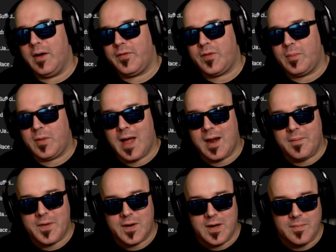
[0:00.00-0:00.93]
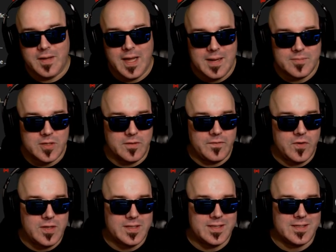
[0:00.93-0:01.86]
from Cloud Imperium Games on the
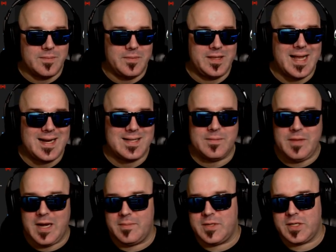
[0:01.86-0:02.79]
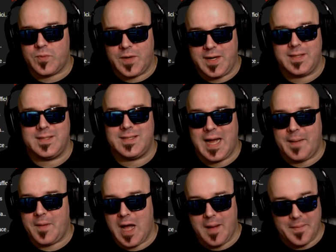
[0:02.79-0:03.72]
voting system, but that doesn't mean I'm just reading the
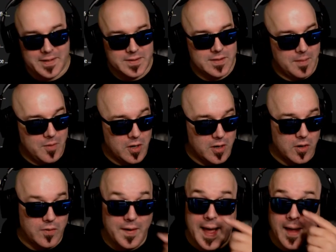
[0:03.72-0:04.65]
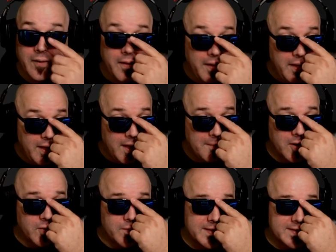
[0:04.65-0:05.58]
top comments. I'm going to go down. I'm
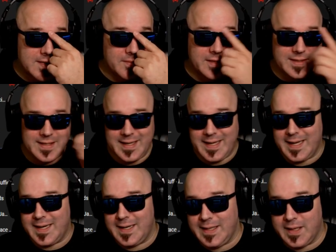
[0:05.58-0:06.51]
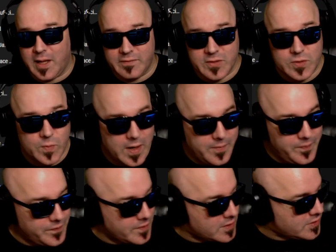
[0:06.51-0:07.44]
going to read some that didn't get any love as well.
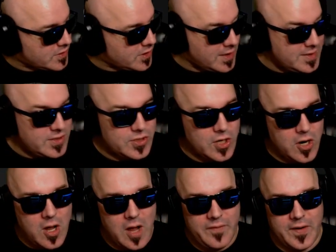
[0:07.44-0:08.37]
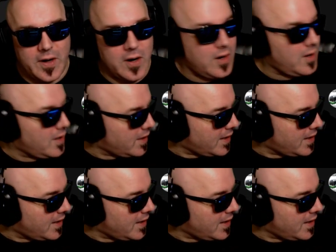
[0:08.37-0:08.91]
So let's start off here